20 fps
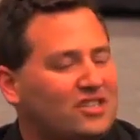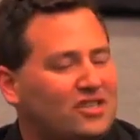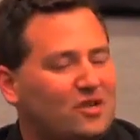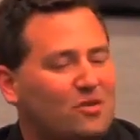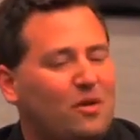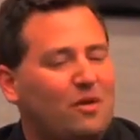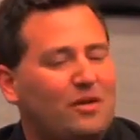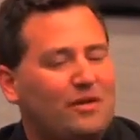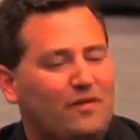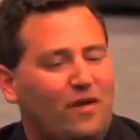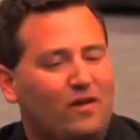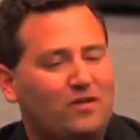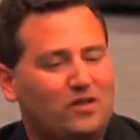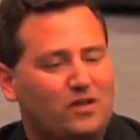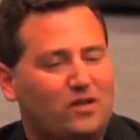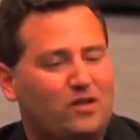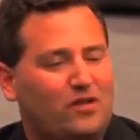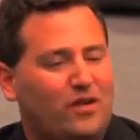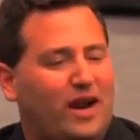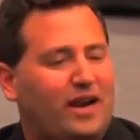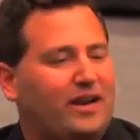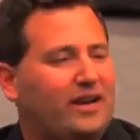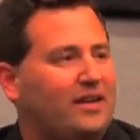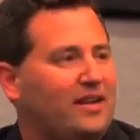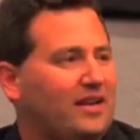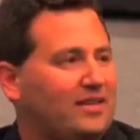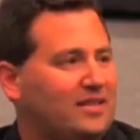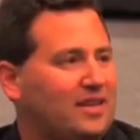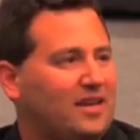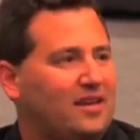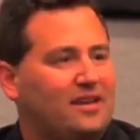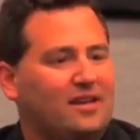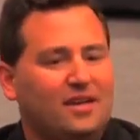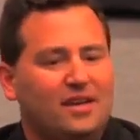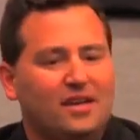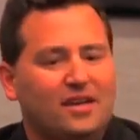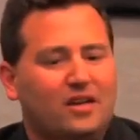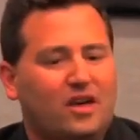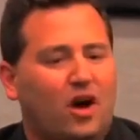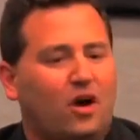So what we've also created as a
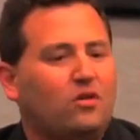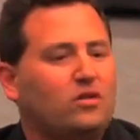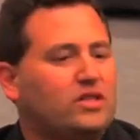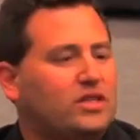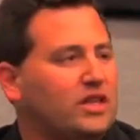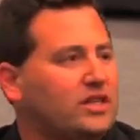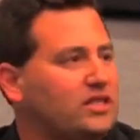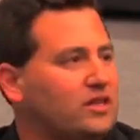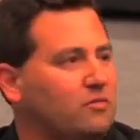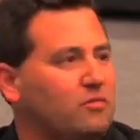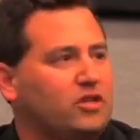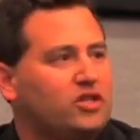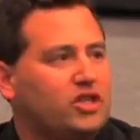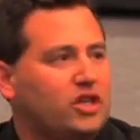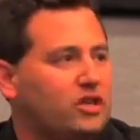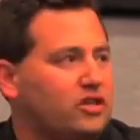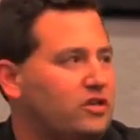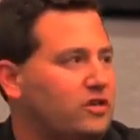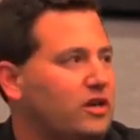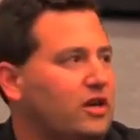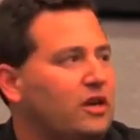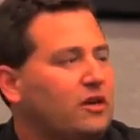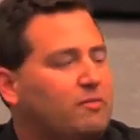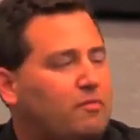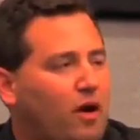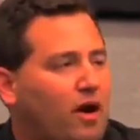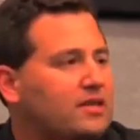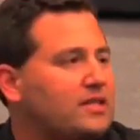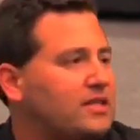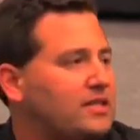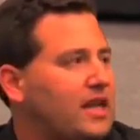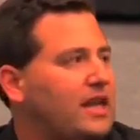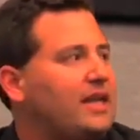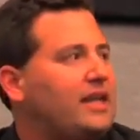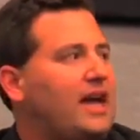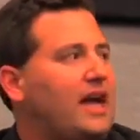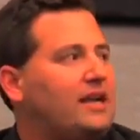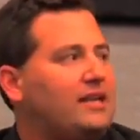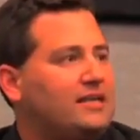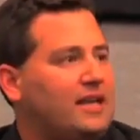co-system, which could process any
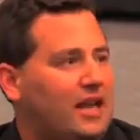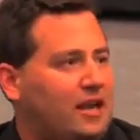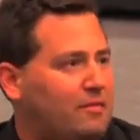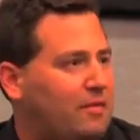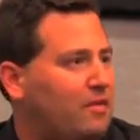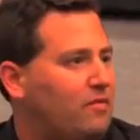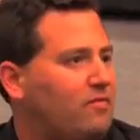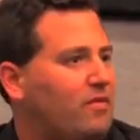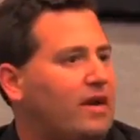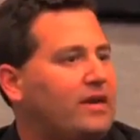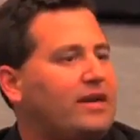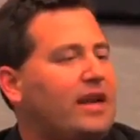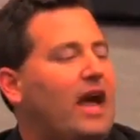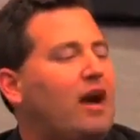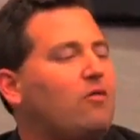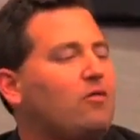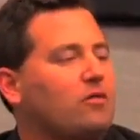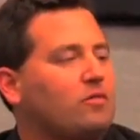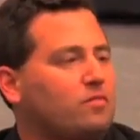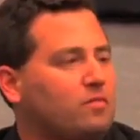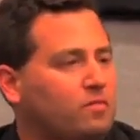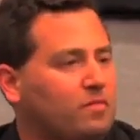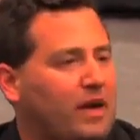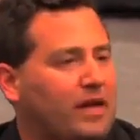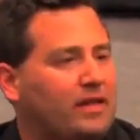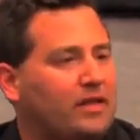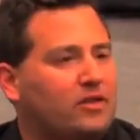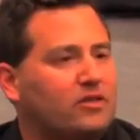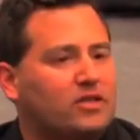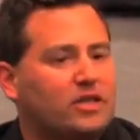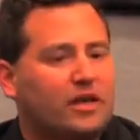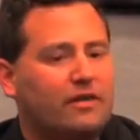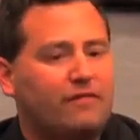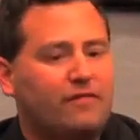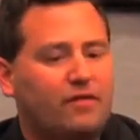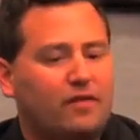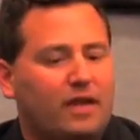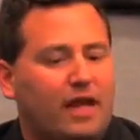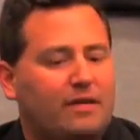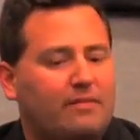kind of data, but right now we're mainly using it
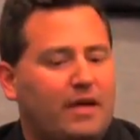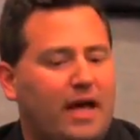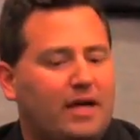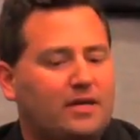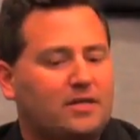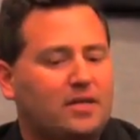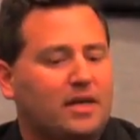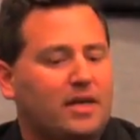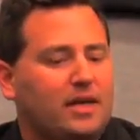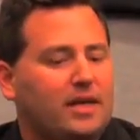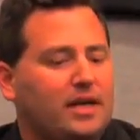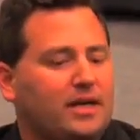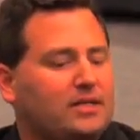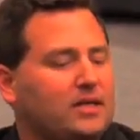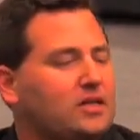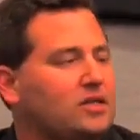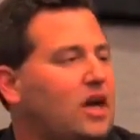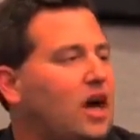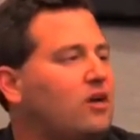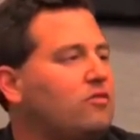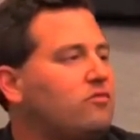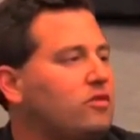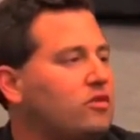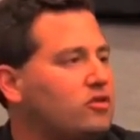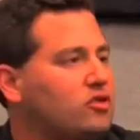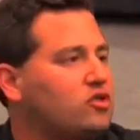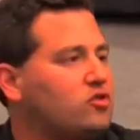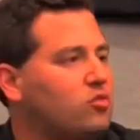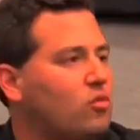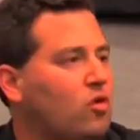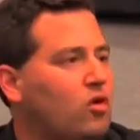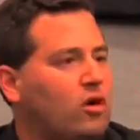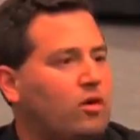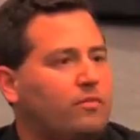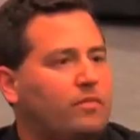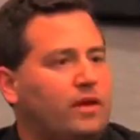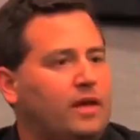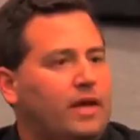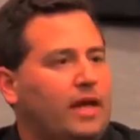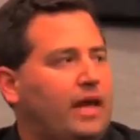for Lightmass, is this Unreal
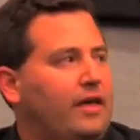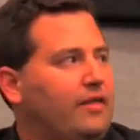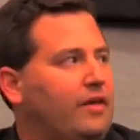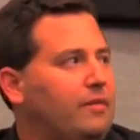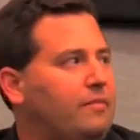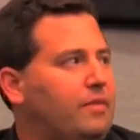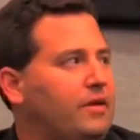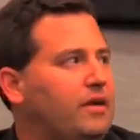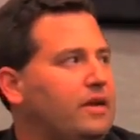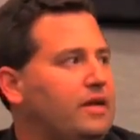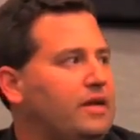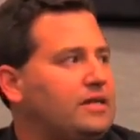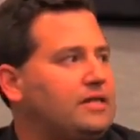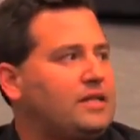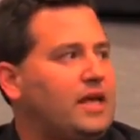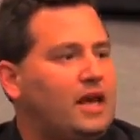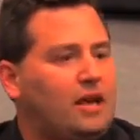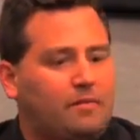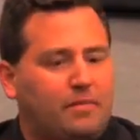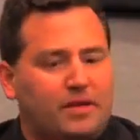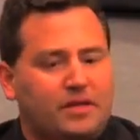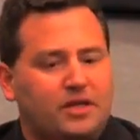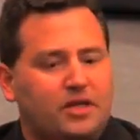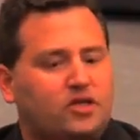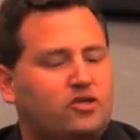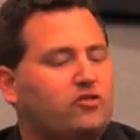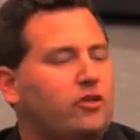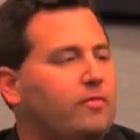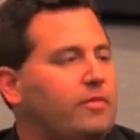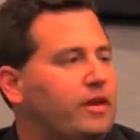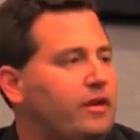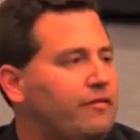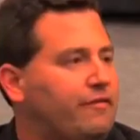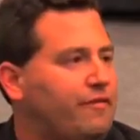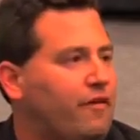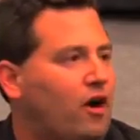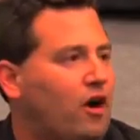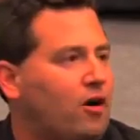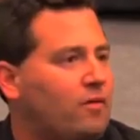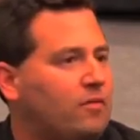Swarm and the ability to set up a distributed
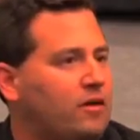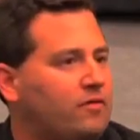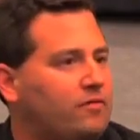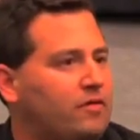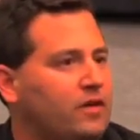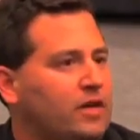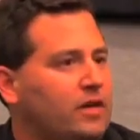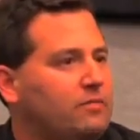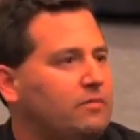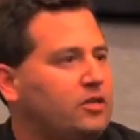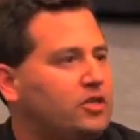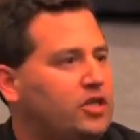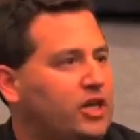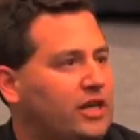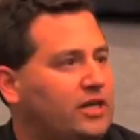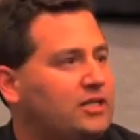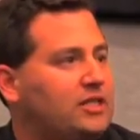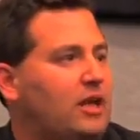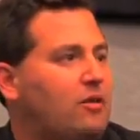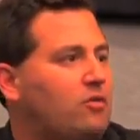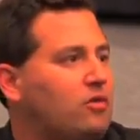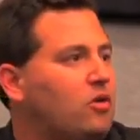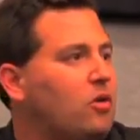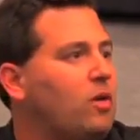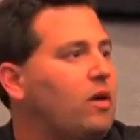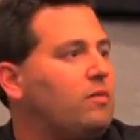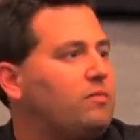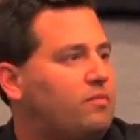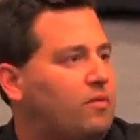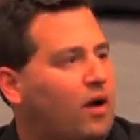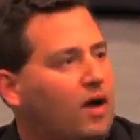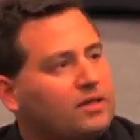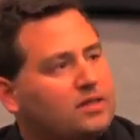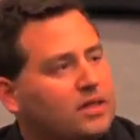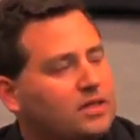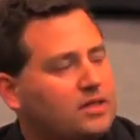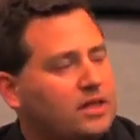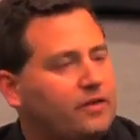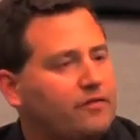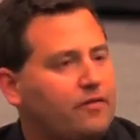farm of machines that will go out and
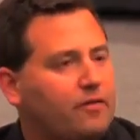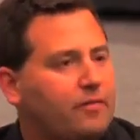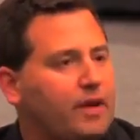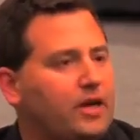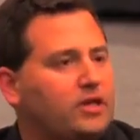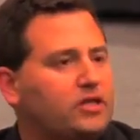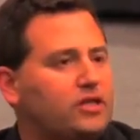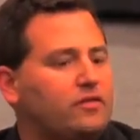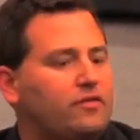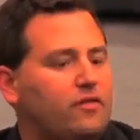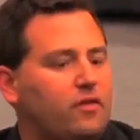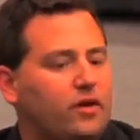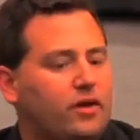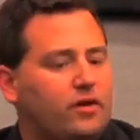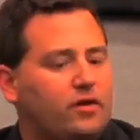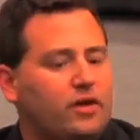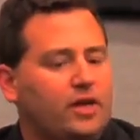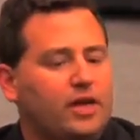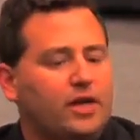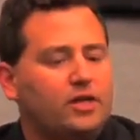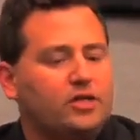process the information for you.